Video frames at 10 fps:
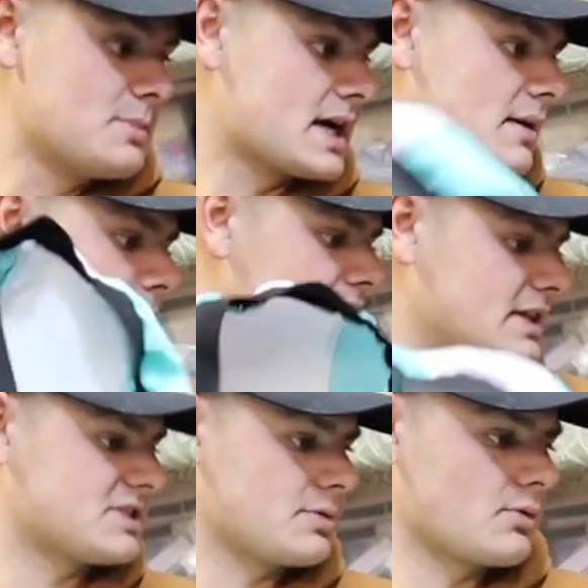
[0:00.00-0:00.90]
big on
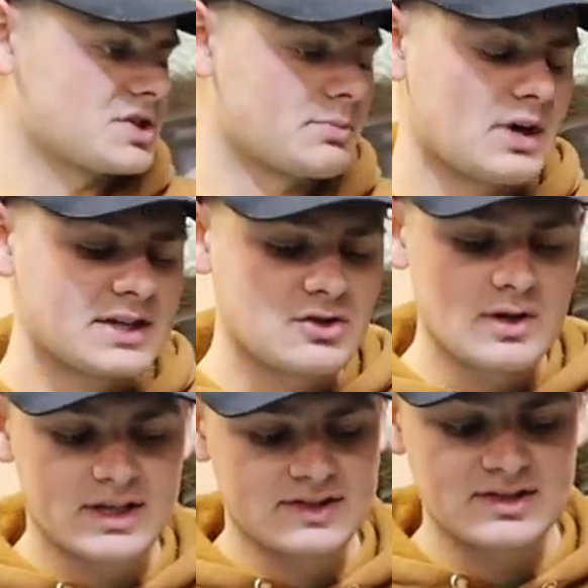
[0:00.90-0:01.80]
maintenance, but we should probably
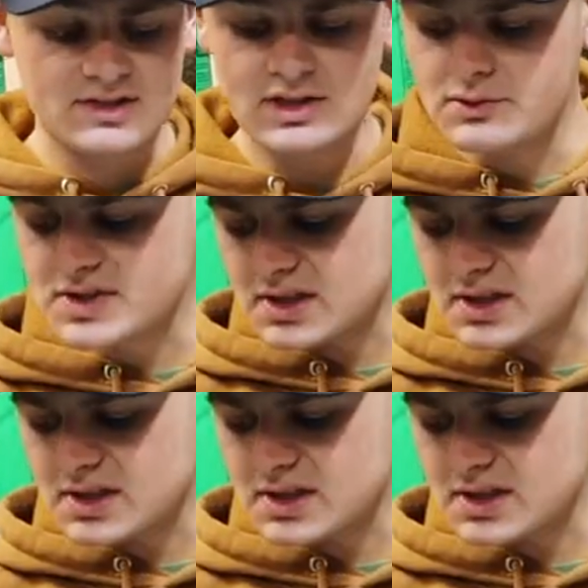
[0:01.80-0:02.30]
do it because it's a used